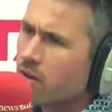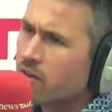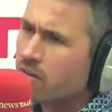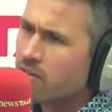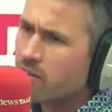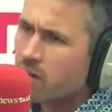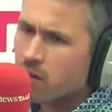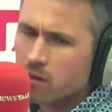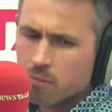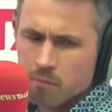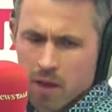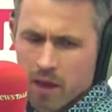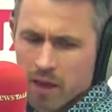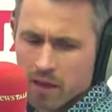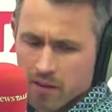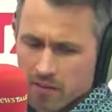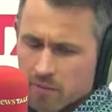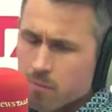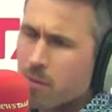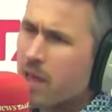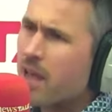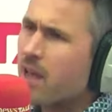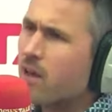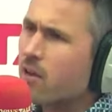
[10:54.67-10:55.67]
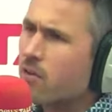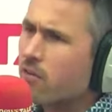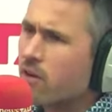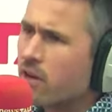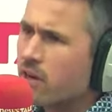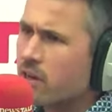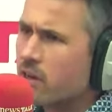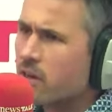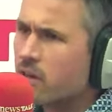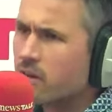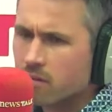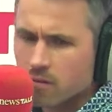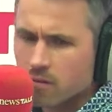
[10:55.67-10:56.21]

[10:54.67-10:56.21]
It's nearly May. It's May already.